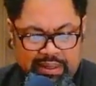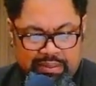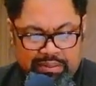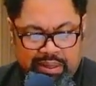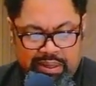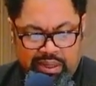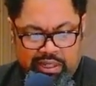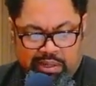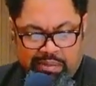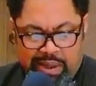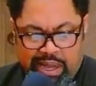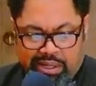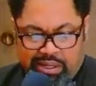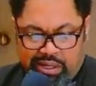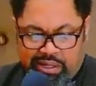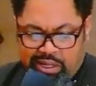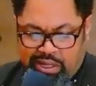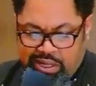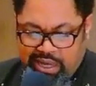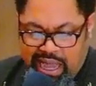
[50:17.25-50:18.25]
But this
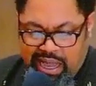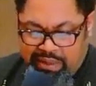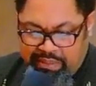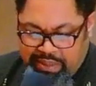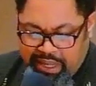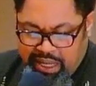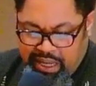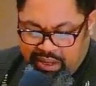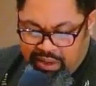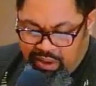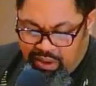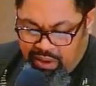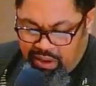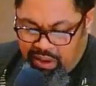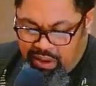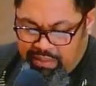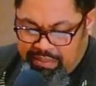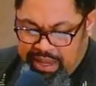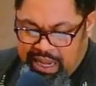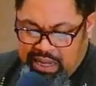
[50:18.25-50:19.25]
message is not being
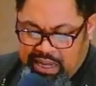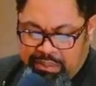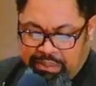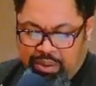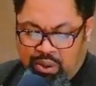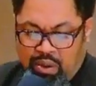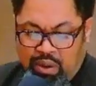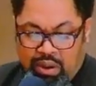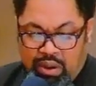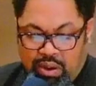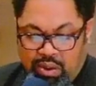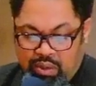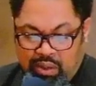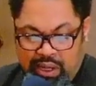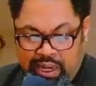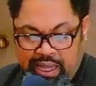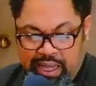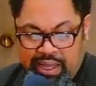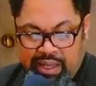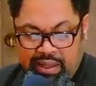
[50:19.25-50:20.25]
heard by the poor
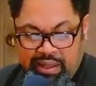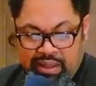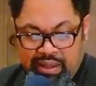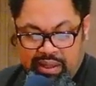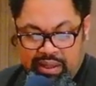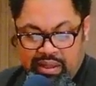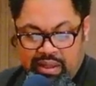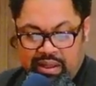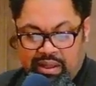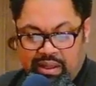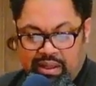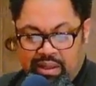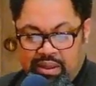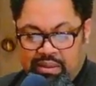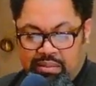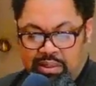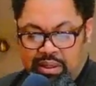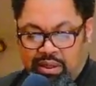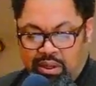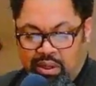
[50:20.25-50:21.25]
only,
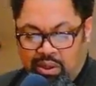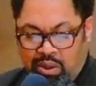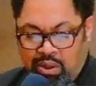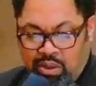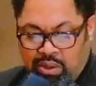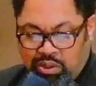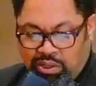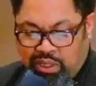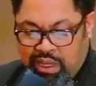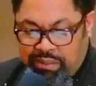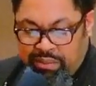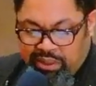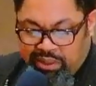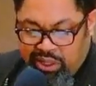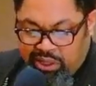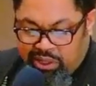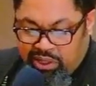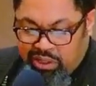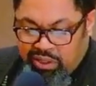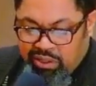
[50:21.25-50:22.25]
but those in
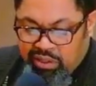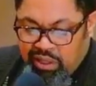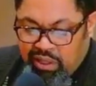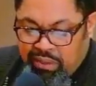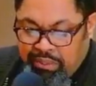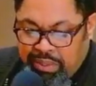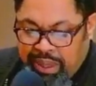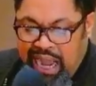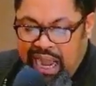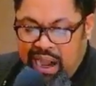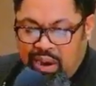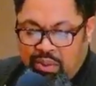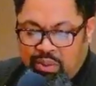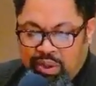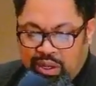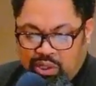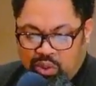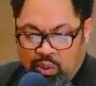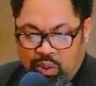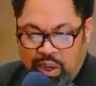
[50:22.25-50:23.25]
positions of
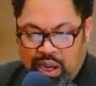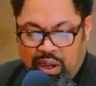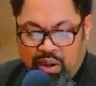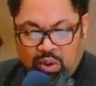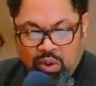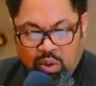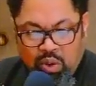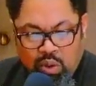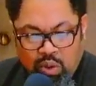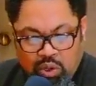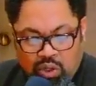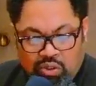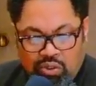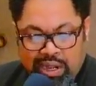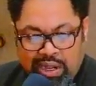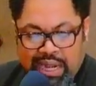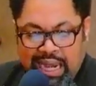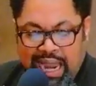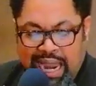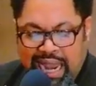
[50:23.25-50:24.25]
power as well who
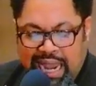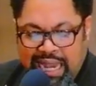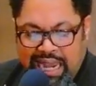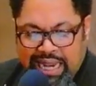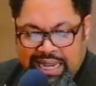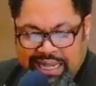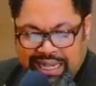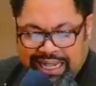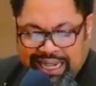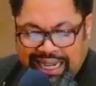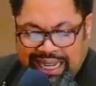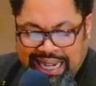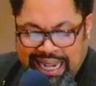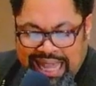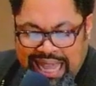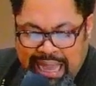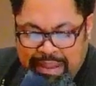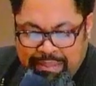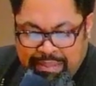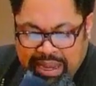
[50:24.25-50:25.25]
created the
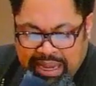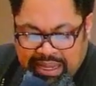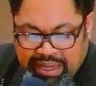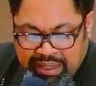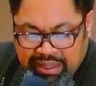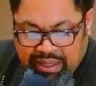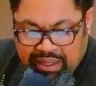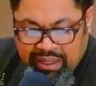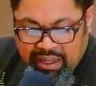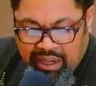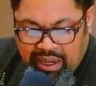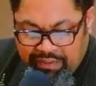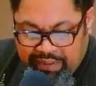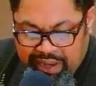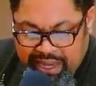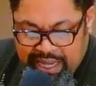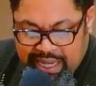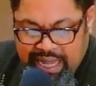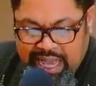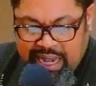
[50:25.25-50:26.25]
climate of
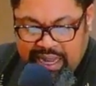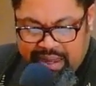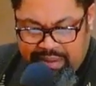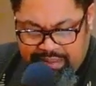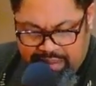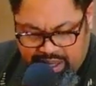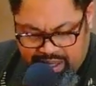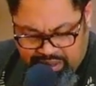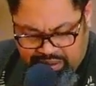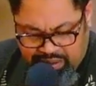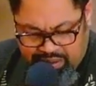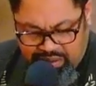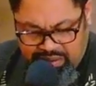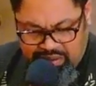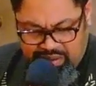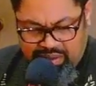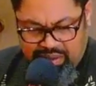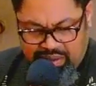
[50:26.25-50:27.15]
indebtedness